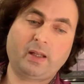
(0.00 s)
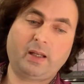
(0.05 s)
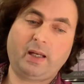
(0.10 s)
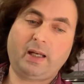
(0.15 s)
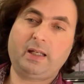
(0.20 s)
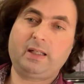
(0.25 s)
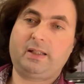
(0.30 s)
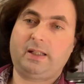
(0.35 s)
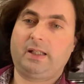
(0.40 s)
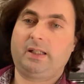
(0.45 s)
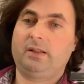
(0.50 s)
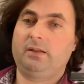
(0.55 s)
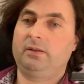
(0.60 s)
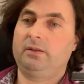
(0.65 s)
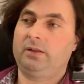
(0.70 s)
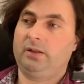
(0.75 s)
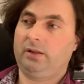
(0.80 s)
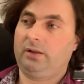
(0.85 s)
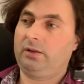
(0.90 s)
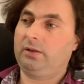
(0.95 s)
and
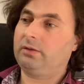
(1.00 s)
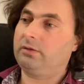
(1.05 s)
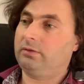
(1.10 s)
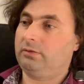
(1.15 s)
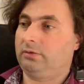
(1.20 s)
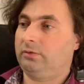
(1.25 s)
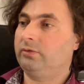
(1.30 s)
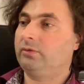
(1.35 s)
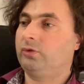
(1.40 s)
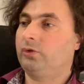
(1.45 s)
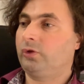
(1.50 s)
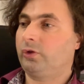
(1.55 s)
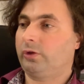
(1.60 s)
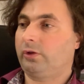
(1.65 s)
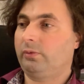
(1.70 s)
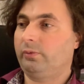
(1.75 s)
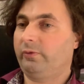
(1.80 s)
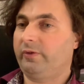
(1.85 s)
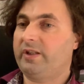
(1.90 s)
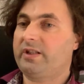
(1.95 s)
then a
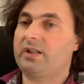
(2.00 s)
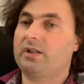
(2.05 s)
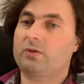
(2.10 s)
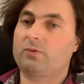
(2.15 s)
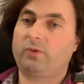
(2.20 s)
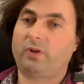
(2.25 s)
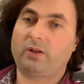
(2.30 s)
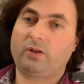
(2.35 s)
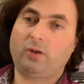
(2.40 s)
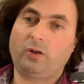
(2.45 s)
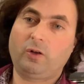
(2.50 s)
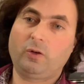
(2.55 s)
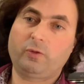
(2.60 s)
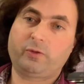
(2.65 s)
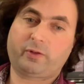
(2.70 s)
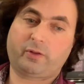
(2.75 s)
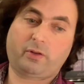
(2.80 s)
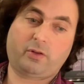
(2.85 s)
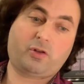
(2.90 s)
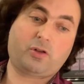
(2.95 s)
term which is 1
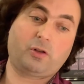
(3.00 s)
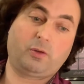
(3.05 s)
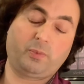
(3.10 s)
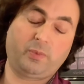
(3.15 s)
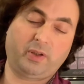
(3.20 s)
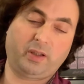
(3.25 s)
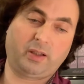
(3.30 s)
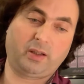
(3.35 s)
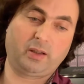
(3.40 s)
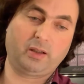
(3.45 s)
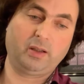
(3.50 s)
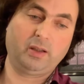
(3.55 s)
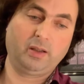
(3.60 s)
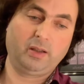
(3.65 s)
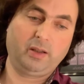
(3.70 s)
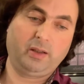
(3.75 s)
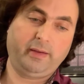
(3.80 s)
over something,